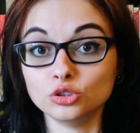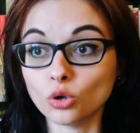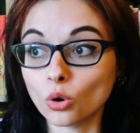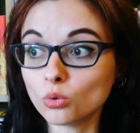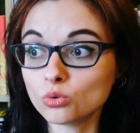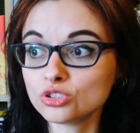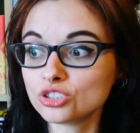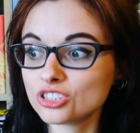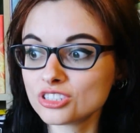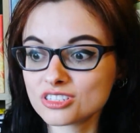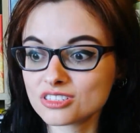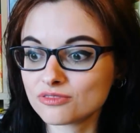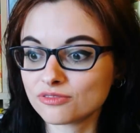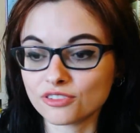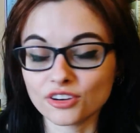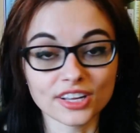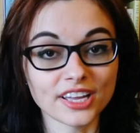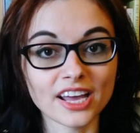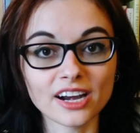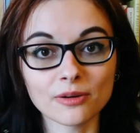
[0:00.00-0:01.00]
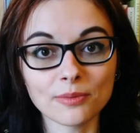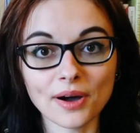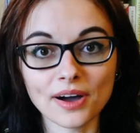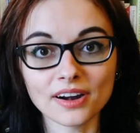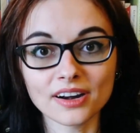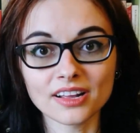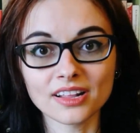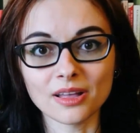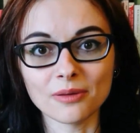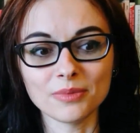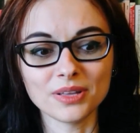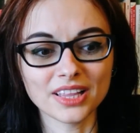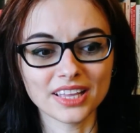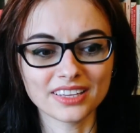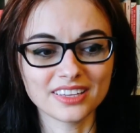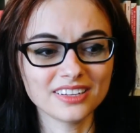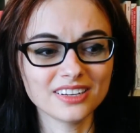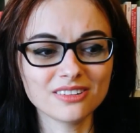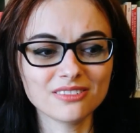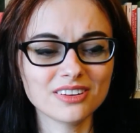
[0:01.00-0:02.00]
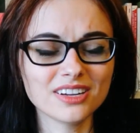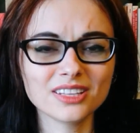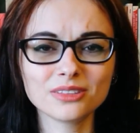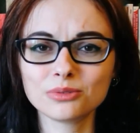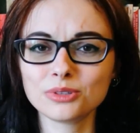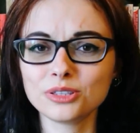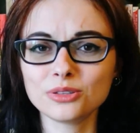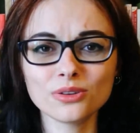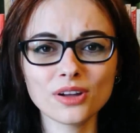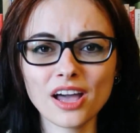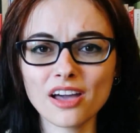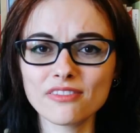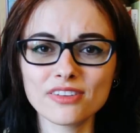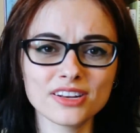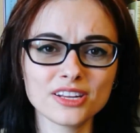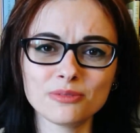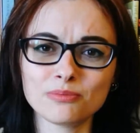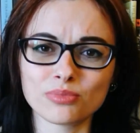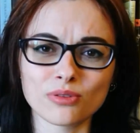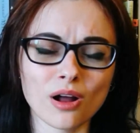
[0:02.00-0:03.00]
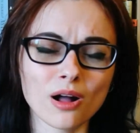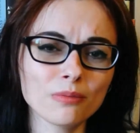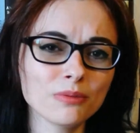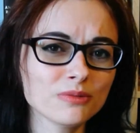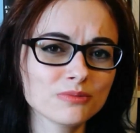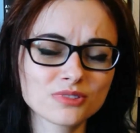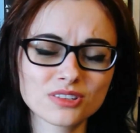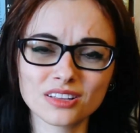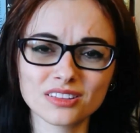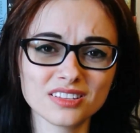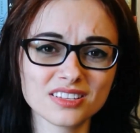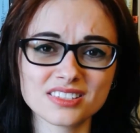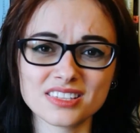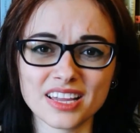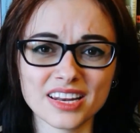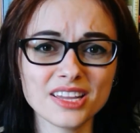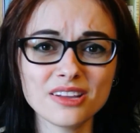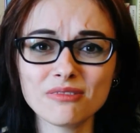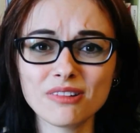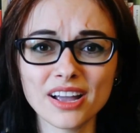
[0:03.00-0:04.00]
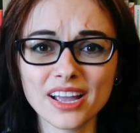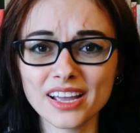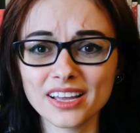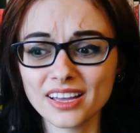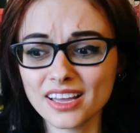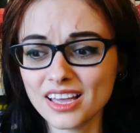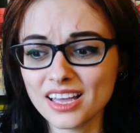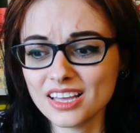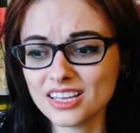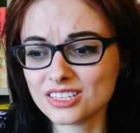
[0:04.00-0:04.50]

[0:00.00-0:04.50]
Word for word: Don't just forget about it and be like, you know what, we don't have any problems on this anyway,